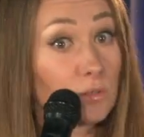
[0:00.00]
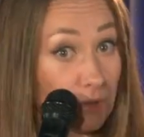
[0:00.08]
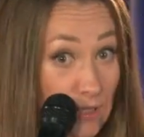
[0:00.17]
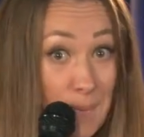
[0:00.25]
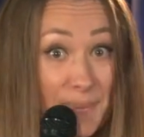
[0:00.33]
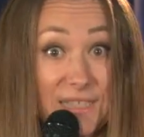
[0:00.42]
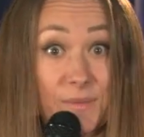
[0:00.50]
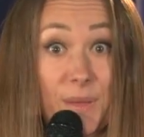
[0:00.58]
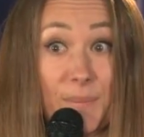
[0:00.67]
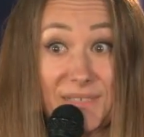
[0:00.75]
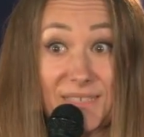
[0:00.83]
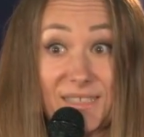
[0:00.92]

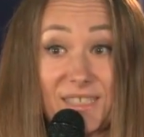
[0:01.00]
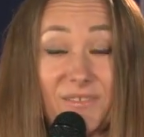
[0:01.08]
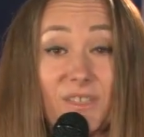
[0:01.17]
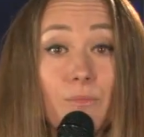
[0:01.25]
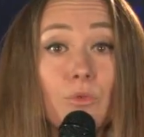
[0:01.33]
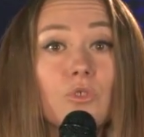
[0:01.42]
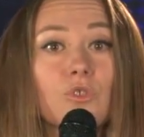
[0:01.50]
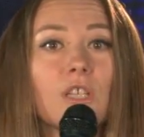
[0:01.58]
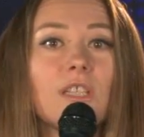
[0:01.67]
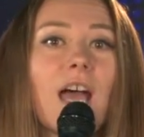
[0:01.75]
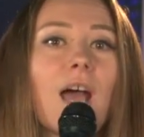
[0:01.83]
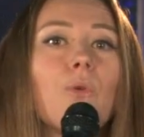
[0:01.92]
is very
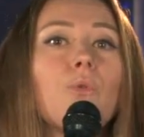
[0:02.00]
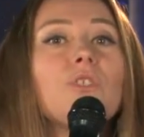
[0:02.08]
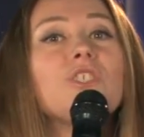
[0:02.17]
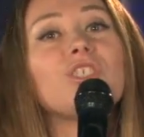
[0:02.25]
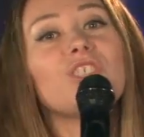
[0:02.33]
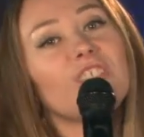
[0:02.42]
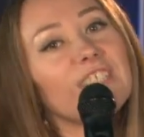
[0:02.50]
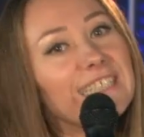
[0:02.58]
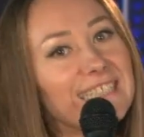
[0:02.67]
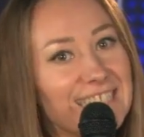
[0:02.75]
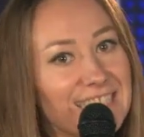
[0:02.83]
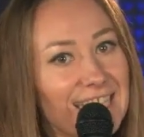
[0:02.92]
emotional,
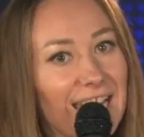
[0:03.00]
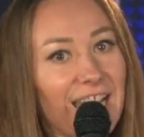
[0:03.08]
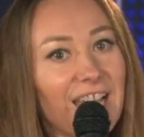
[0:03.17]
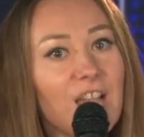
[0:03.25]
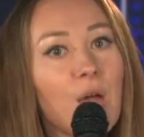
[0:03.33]
positive,